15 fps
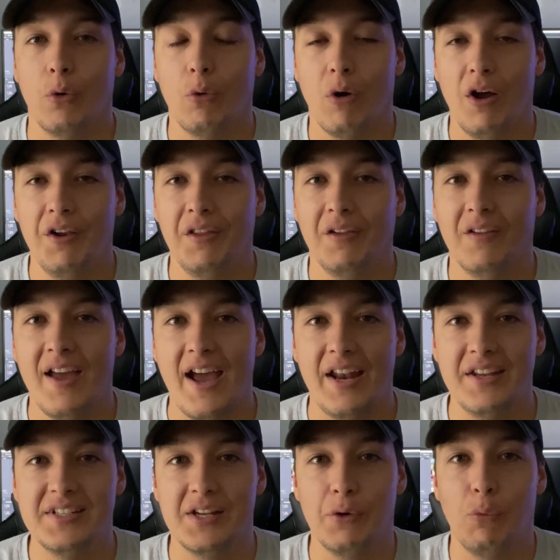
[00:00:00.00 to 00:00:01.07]
quality of the
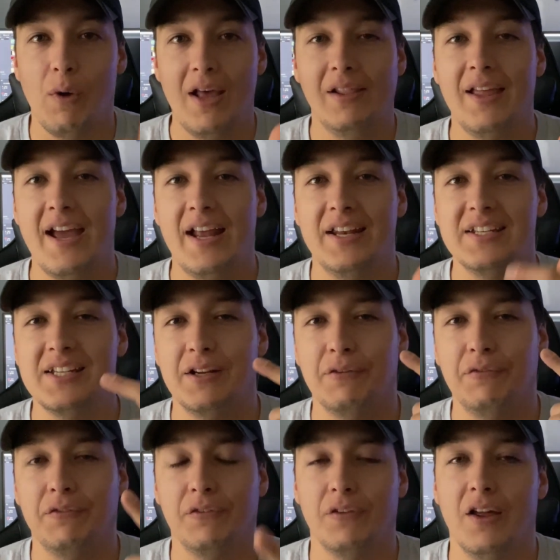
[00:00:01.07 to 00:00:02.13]
land. Is it a wetland? Is it a
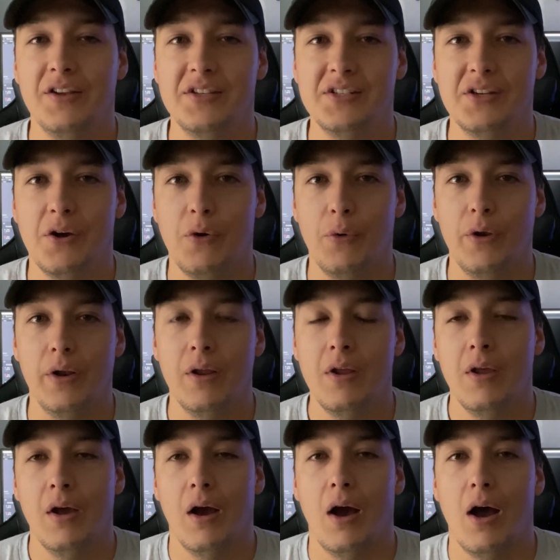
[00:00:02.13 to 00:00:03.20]
flood zone?
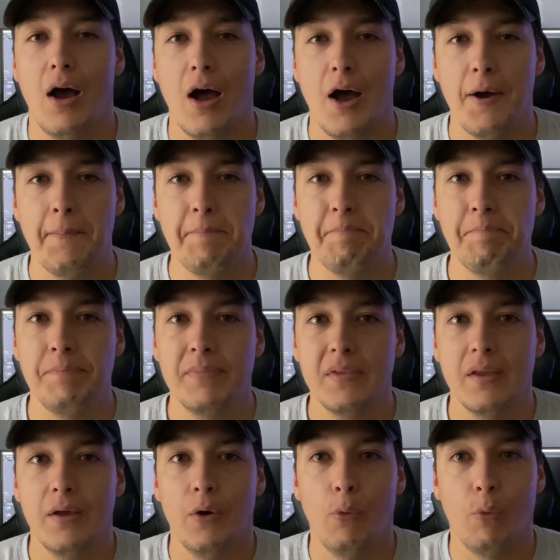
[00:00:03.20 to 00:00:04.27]

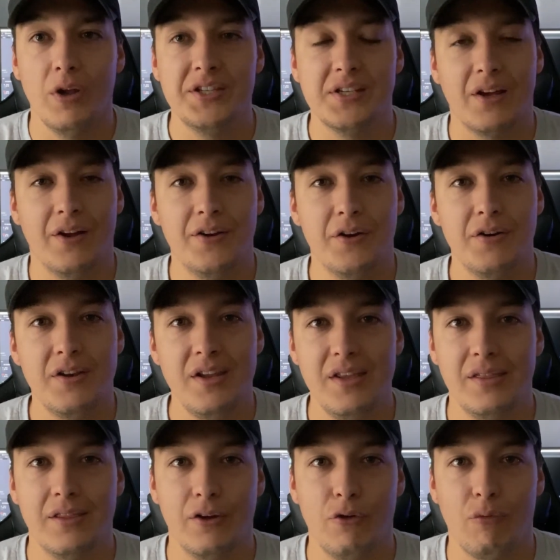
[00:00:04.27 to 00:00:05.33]
What's
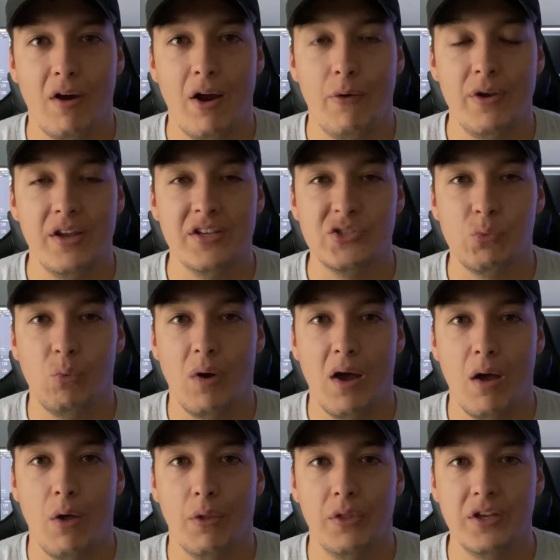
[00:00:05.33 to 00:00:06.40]
underneath the ground as
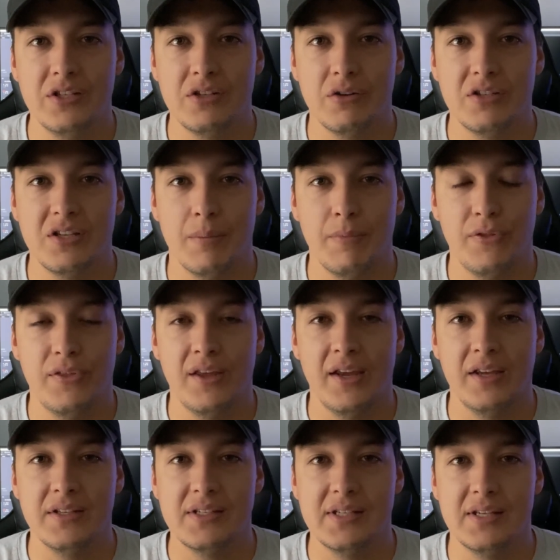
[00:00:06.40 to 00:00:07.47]
well? These are some
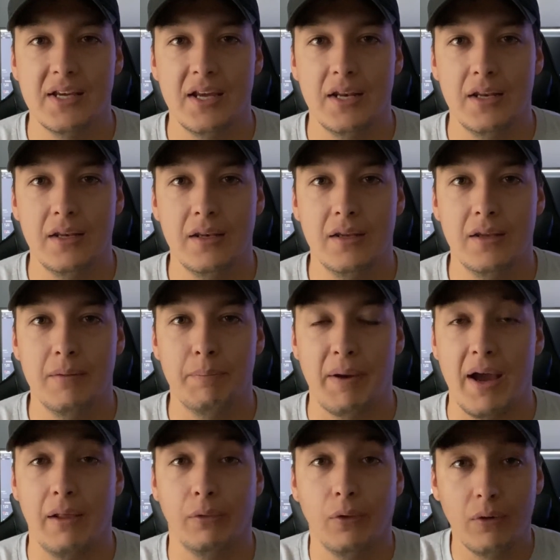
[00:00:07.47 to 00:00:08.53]
things that,
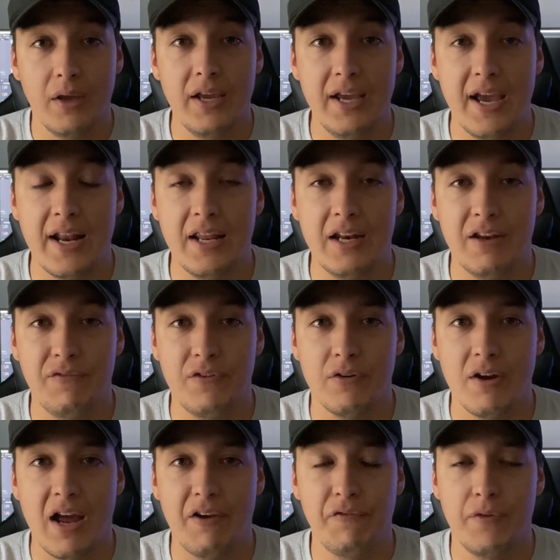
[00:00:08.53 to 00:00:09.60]
by looking at it, if you're
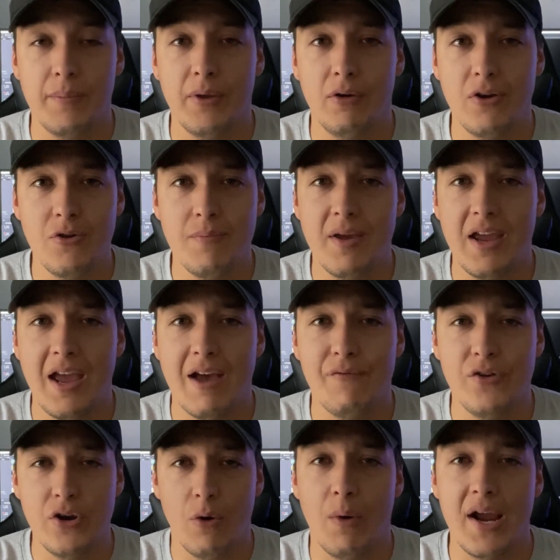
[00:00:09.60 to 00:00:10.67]
not familiar, you may
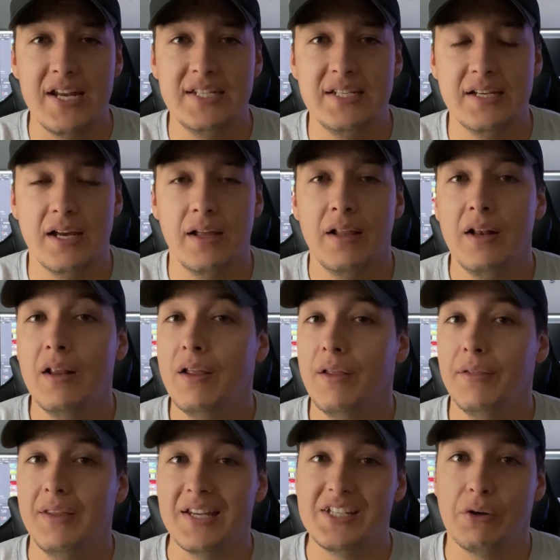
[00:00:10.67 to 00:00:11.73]
have no idea.
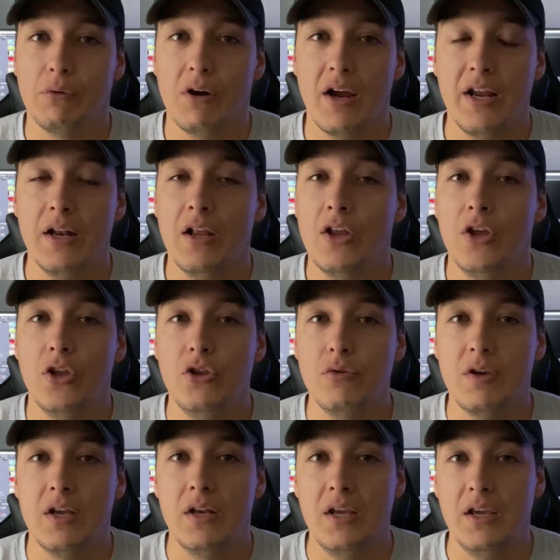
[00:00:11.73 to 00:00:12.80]
That's all right. You
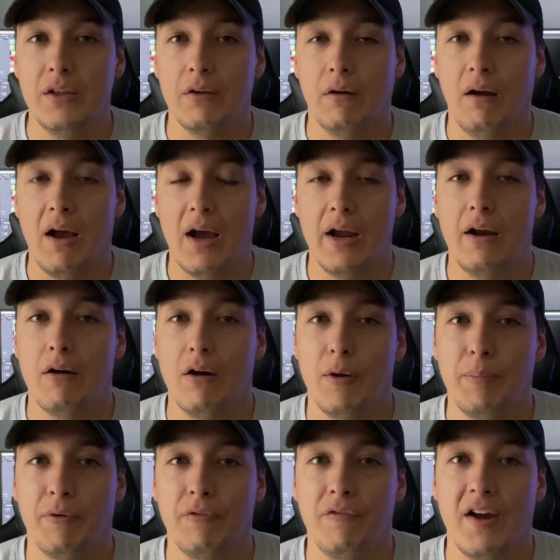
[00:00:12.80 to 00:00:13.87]
can either hire a
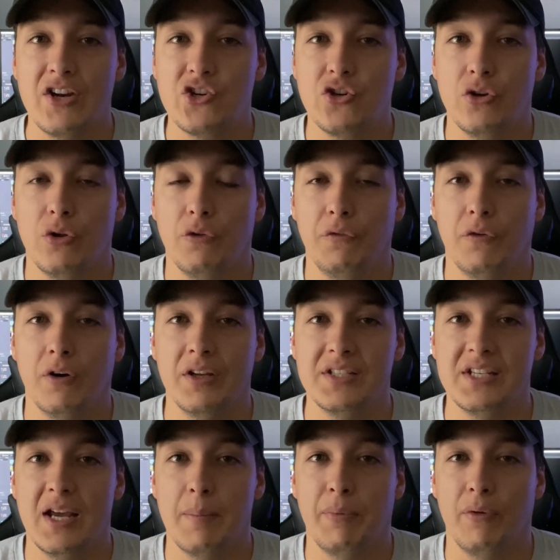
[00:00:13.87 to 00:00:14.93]
professional. For
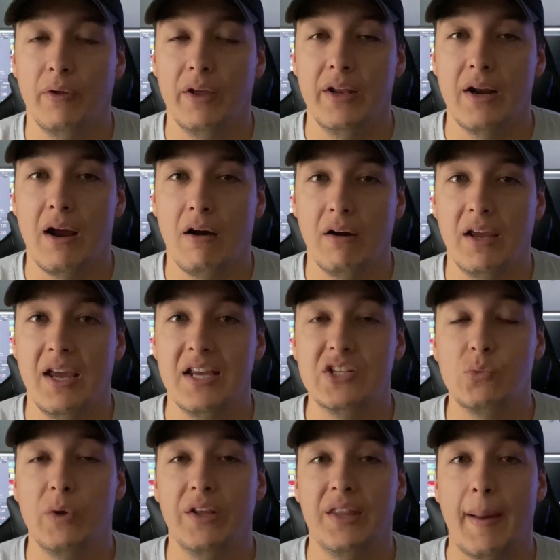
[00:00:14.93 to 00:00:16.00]
example, in our
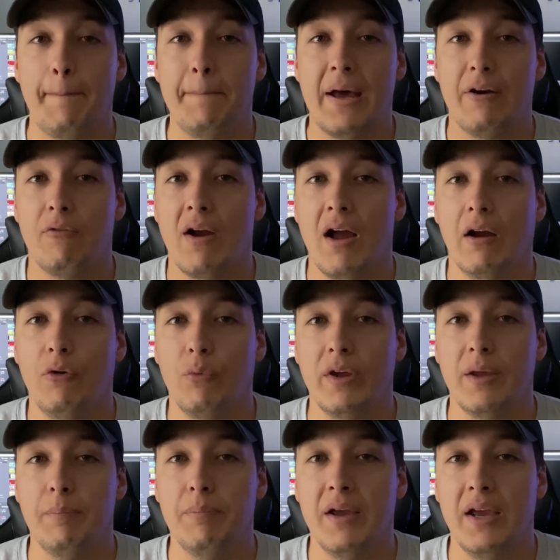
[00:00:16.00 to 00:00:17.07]
case, we had that bedrock.
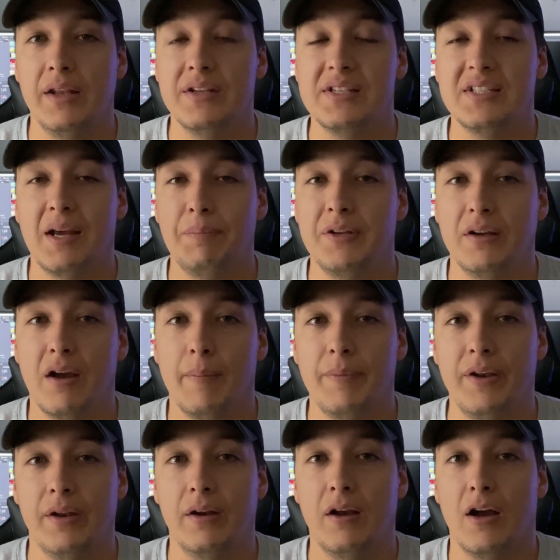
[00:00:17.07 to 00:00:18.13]
We paid the septic
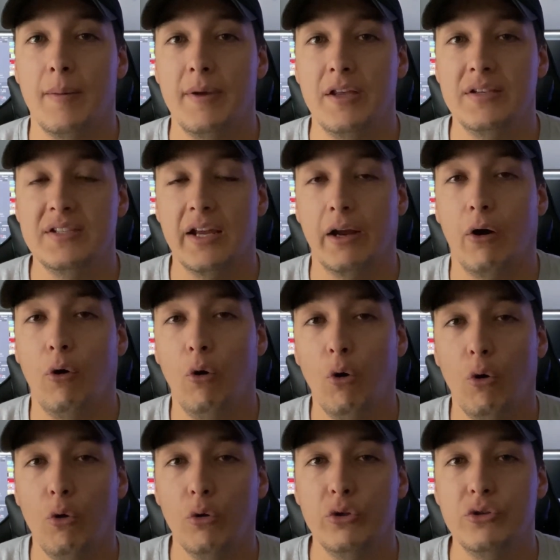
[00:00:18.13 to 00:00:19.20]
company to come in, dig a
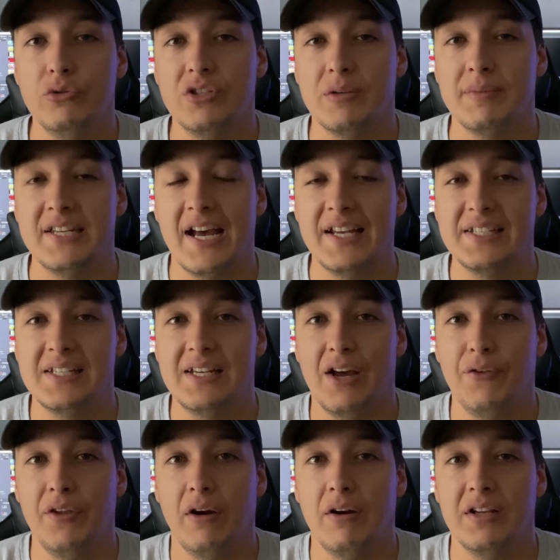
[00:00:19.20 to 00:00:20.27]
hole, do some tests
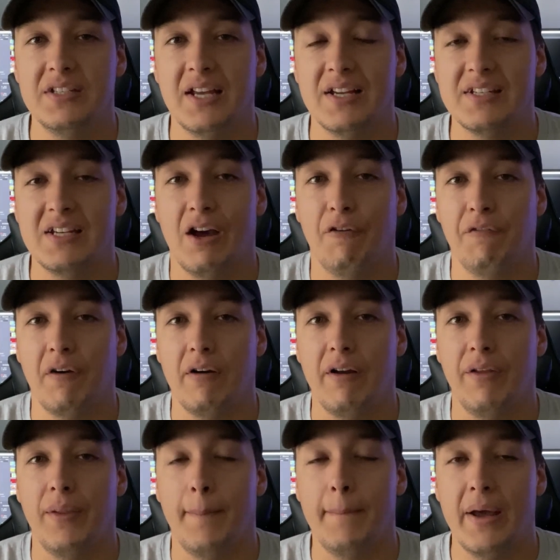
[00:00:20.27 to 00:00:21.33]
down there to test how far
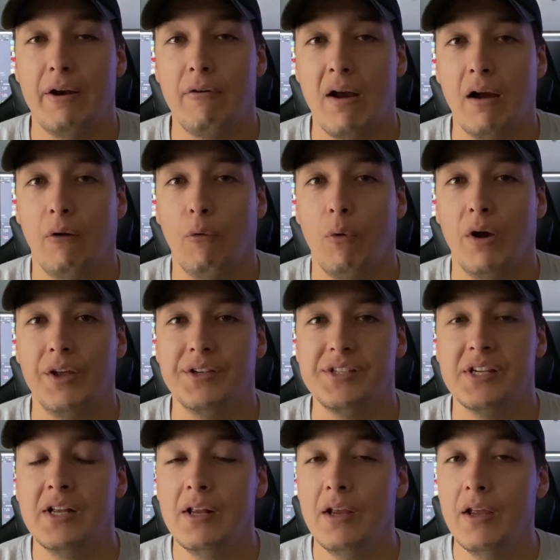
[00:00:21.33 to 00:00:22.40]
down the bedrock
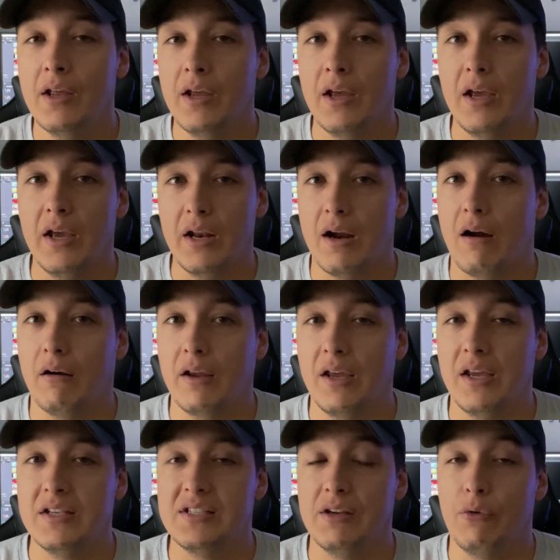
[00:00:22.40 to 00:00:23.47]
was. In our
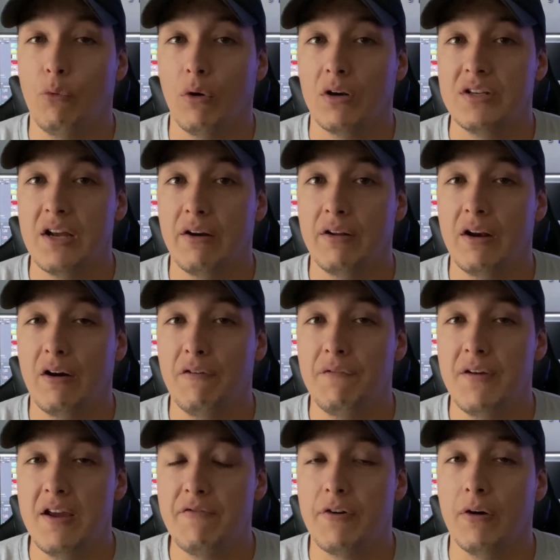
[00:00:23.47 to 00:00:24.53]
case, it worked out in our
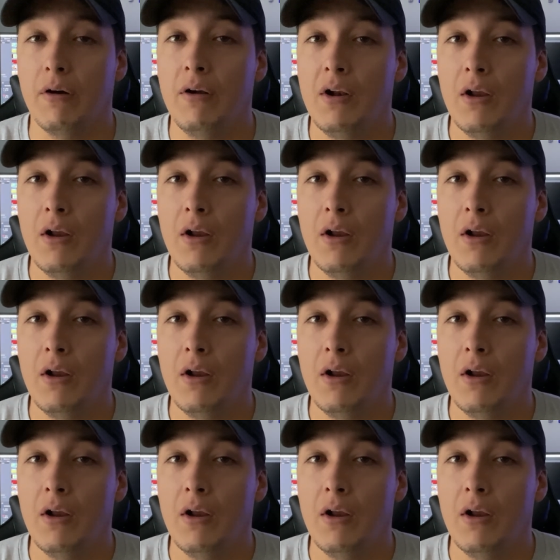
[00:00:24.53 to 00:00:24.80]
favor.